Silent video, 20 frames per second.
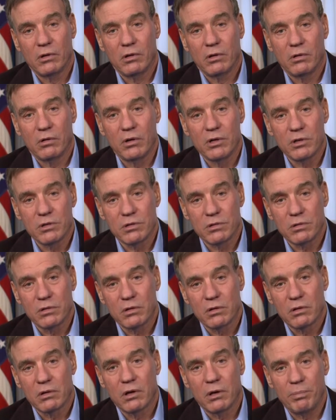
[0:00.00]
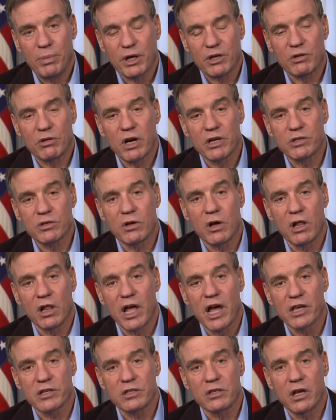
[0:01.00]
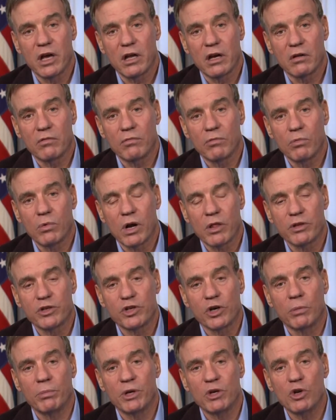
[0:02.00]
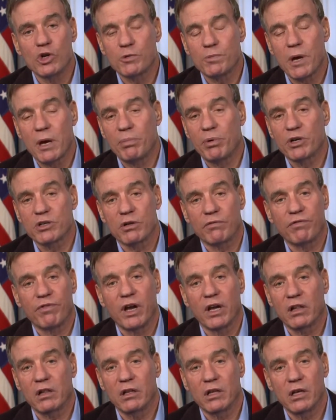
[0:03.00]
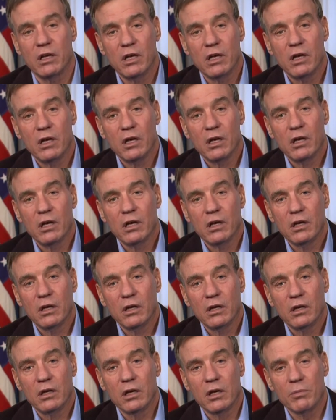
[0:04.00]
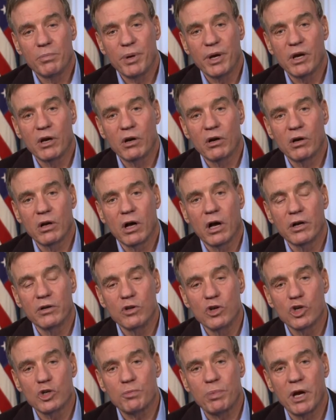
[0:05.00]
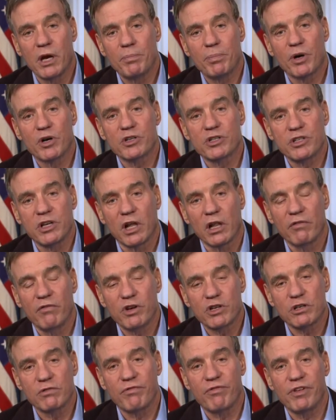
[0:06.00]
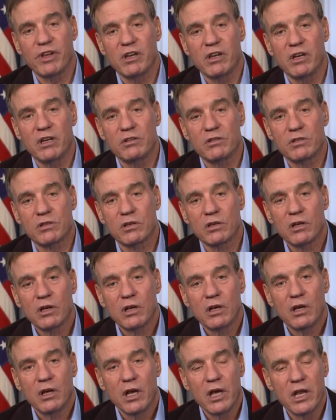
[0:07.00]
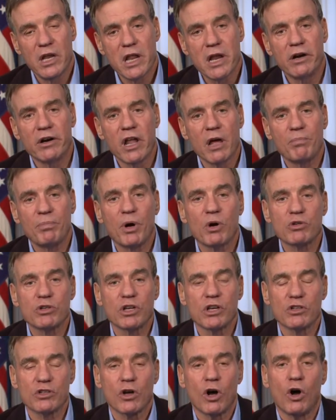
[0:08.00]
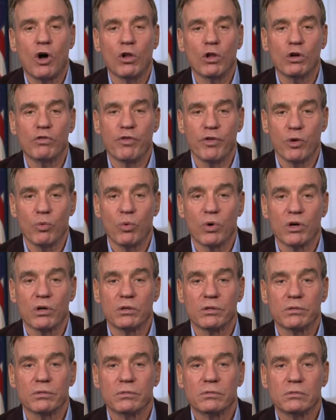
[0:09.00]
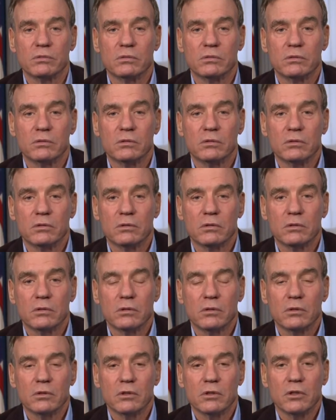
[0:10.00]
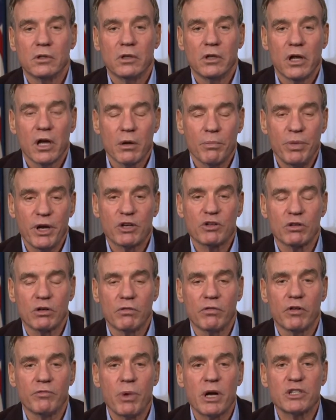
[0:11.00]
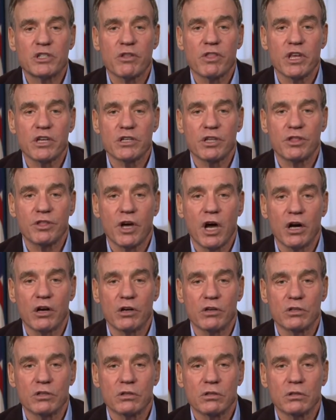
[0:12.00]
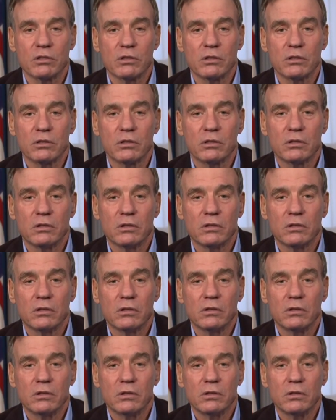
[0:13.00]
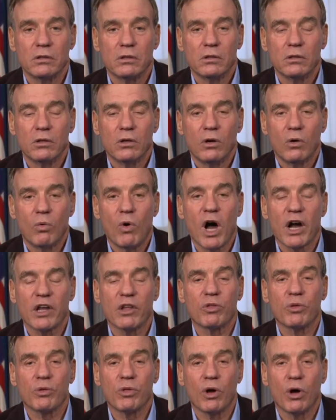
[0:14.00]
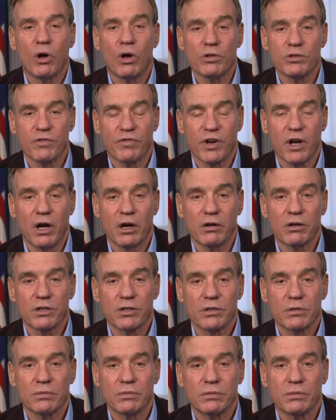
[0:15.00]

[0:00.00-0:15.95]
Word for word: was a picture I saw last night on one of the German newspapers, and frankly, it appeared on newspapers, television feeds, and internet postings all over the world. And a picture of a bunch of these thugs walking through the halls of Congress.